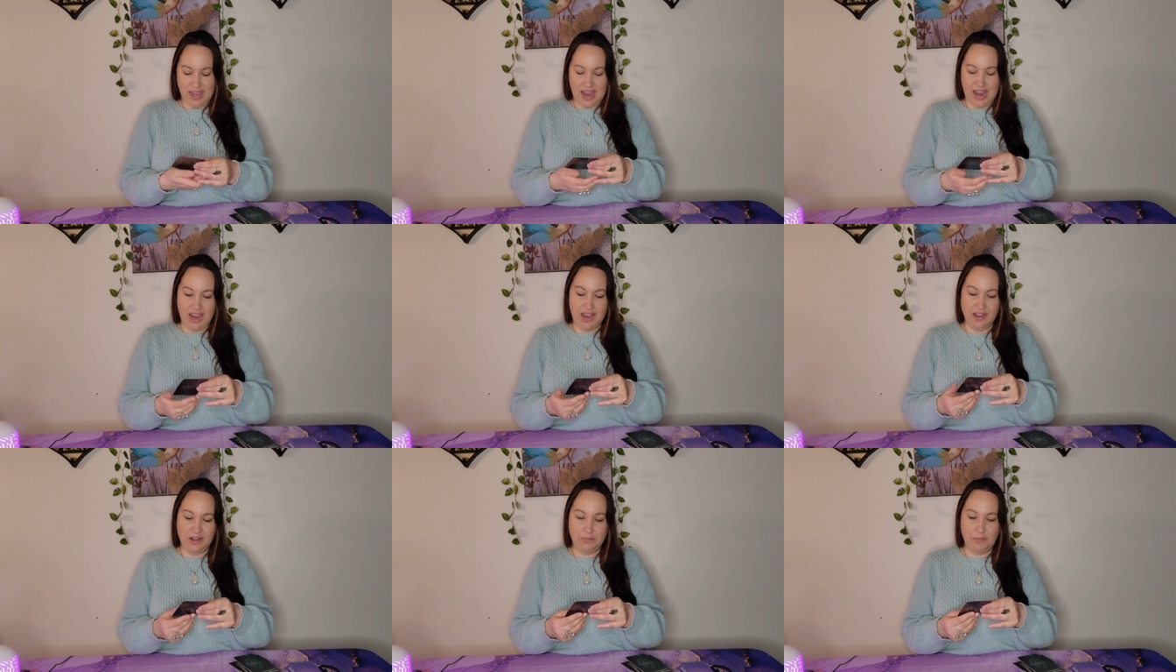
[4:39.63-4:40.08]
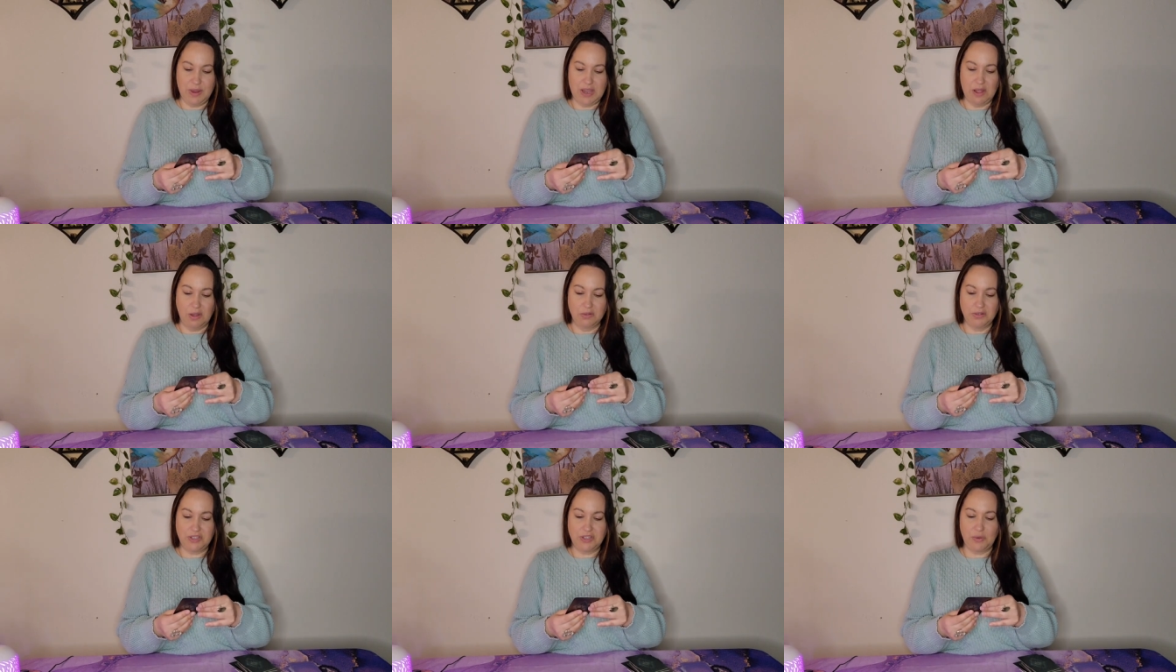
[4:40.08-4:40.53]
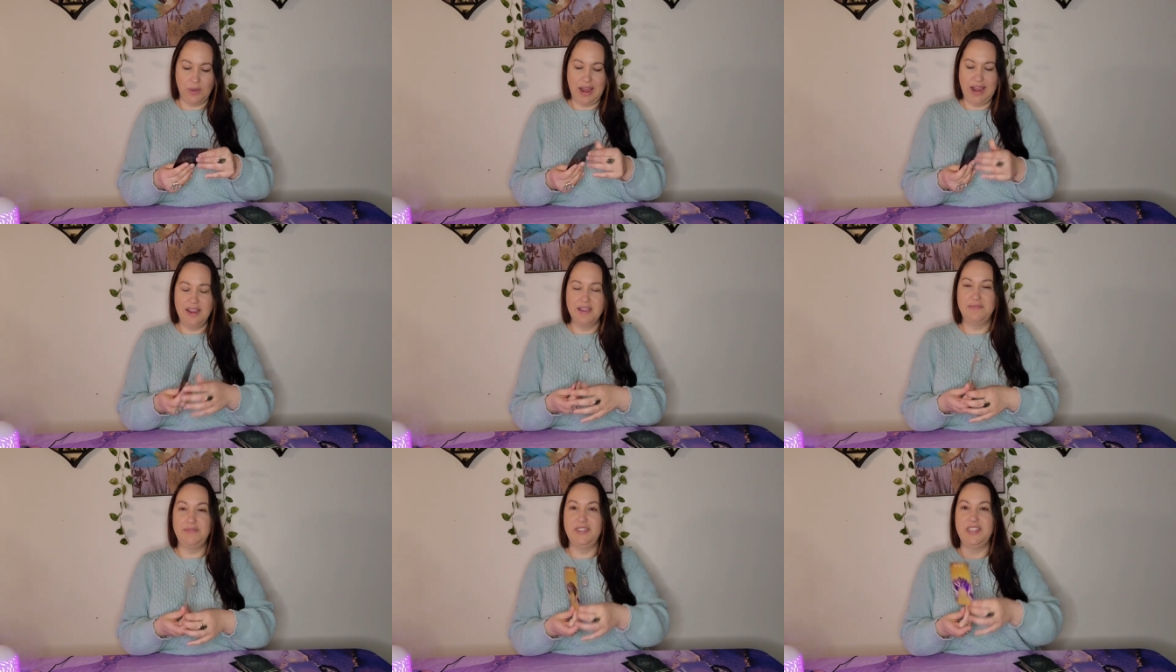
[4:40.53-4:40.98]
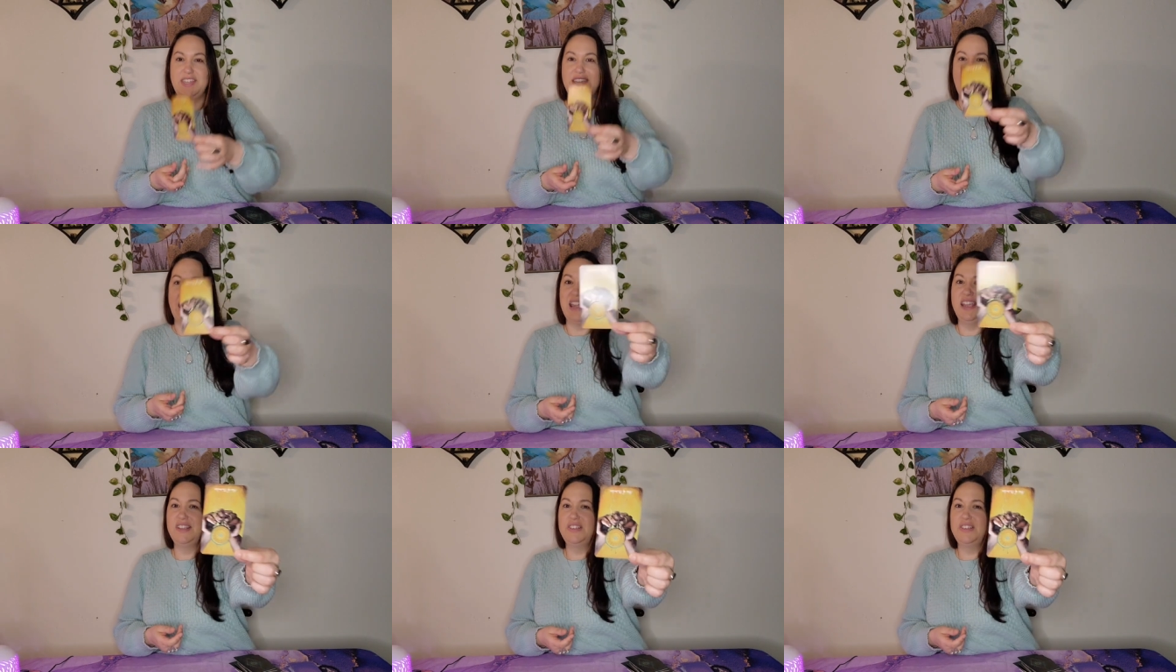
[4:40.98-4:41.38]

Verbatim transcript: and we also have the